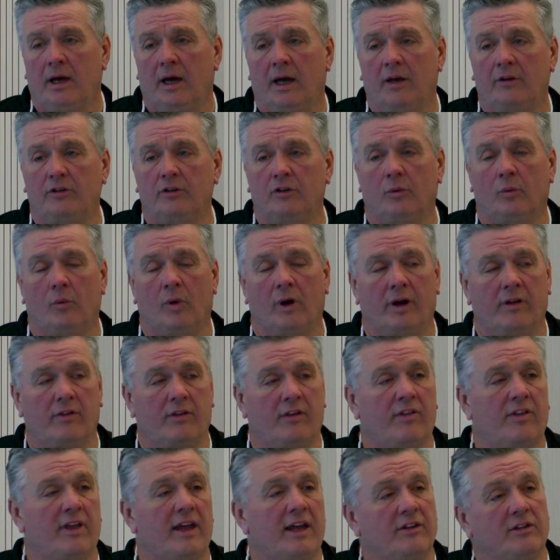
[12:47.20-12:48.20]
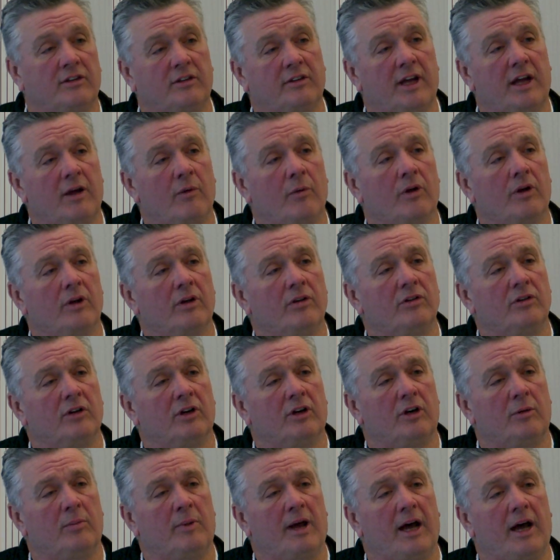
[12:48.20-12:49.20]
So one of the things they were
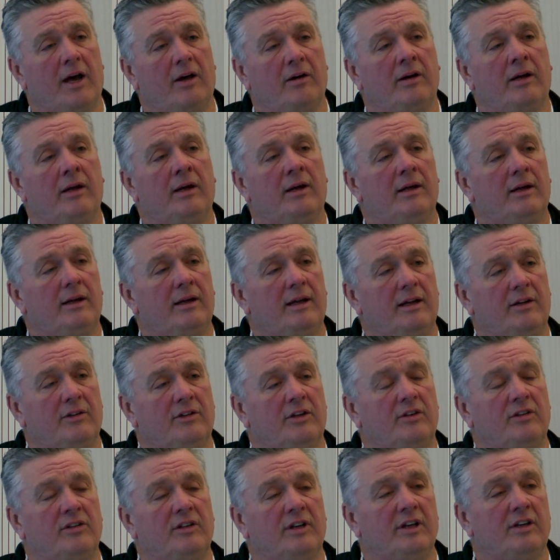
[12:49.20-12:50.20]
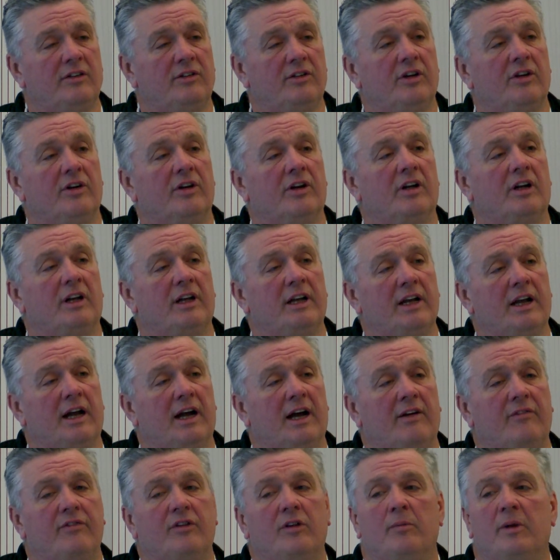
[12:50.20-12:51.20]
concerned about is it's easier to clean
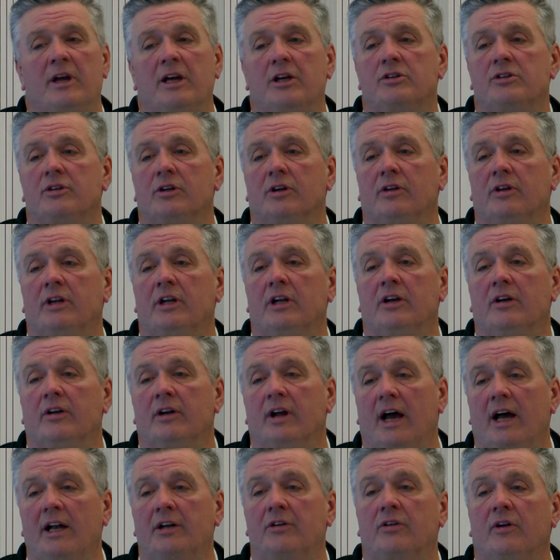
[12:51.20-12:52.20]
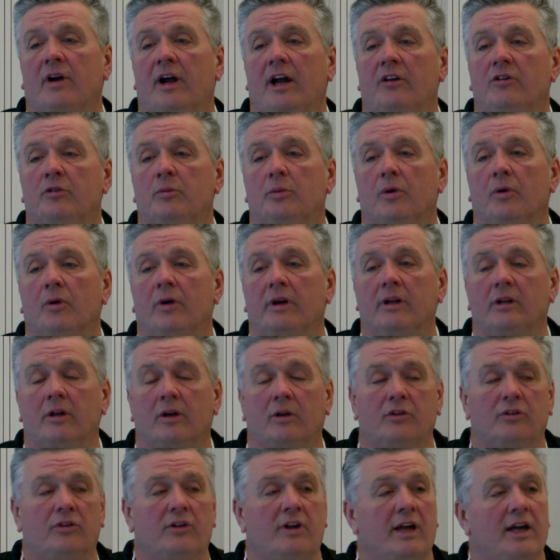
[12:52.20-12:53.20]
off and make sure that you're not transporting
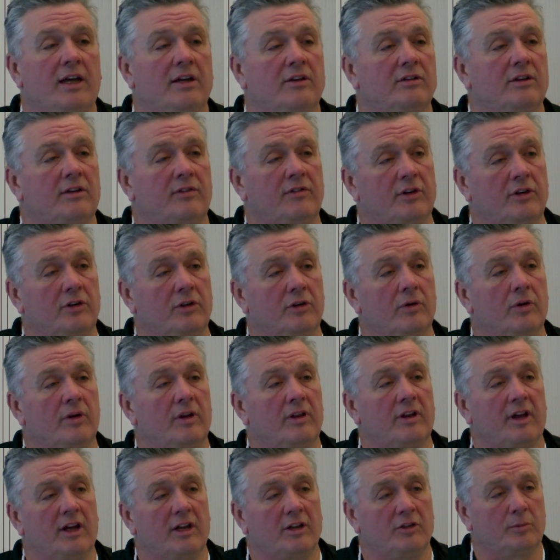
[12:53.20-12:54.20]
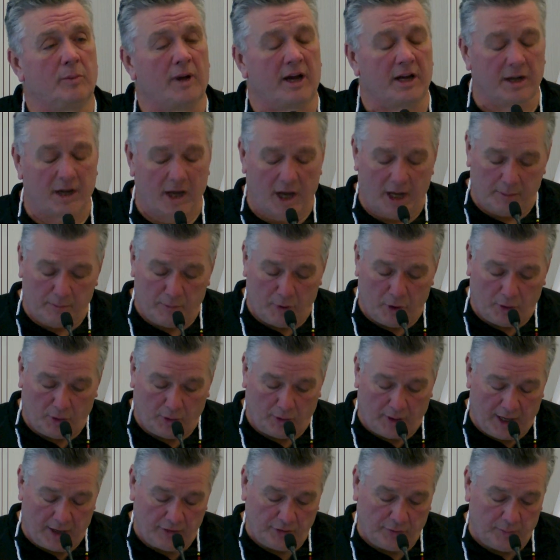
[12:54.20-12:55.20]
those things if you're doing things by
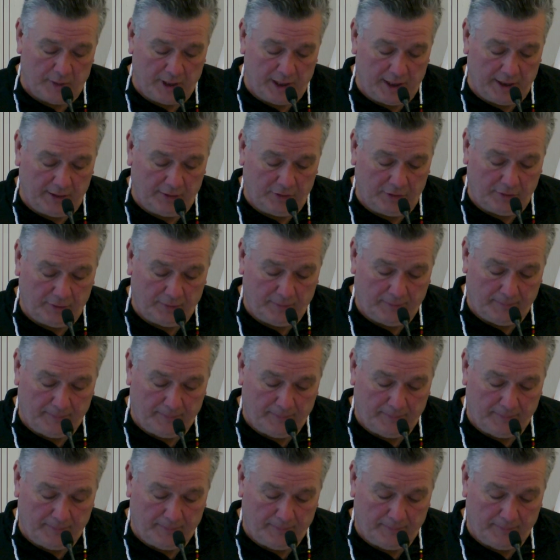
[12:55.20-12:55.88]
non-motorized means.